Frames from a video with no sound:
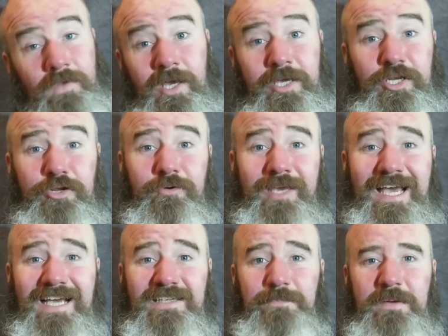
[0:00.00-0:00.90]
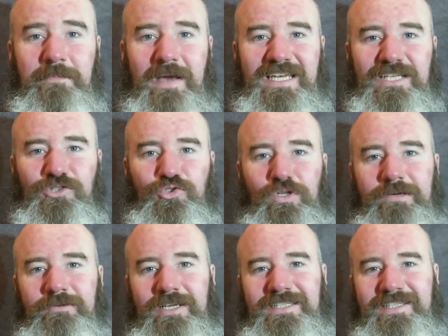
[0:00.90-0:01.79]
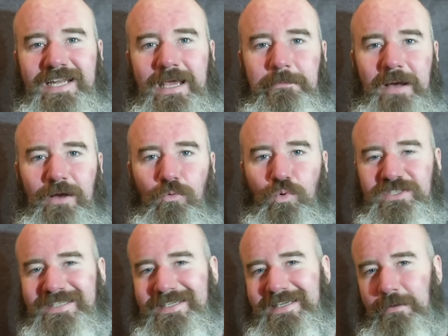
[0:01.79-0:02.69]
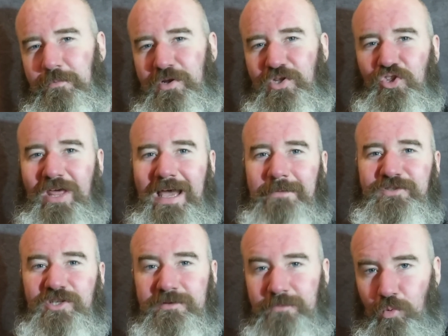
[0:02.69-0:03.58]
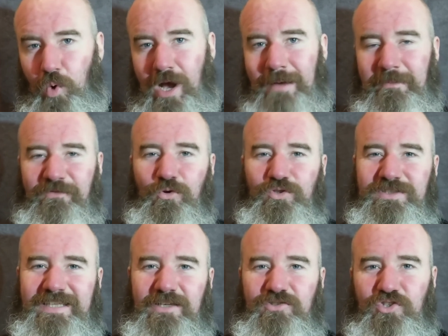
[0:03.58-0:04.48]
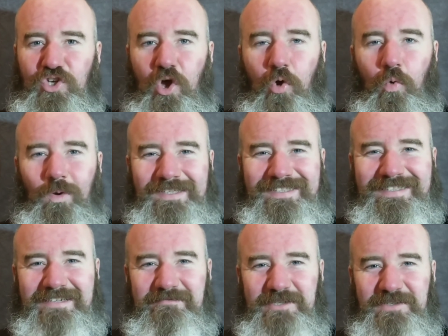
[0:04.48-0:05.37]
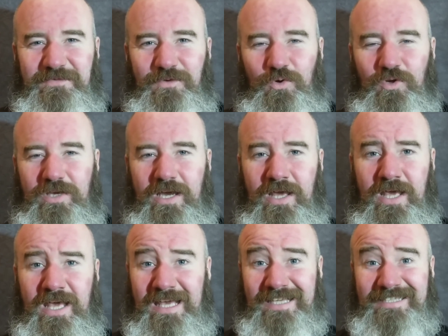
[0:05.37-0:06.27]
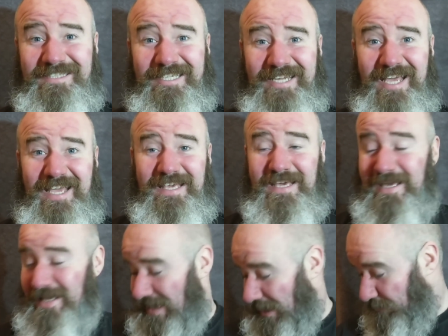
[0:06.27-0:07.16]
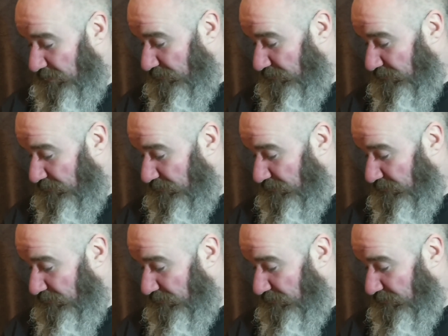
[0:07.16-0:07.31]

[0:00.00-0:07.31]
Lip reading: How you doing, guys? Big Matt Dan School here again today, back once again with another episode of my Warhammer 40,000 Conquest series for you. Today, I'll